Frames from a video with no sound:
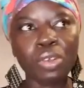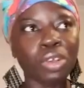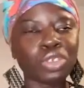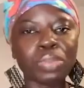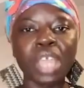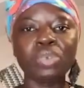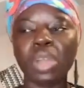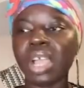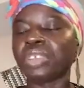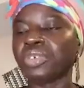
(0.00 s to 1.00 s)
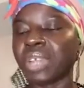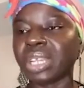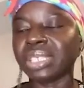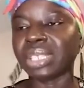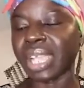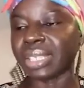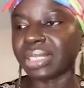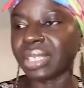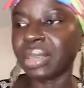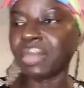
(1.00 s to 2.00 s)
Because obi enu what kind of credit these
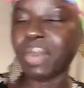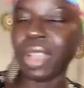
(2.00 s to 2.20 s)
days. Me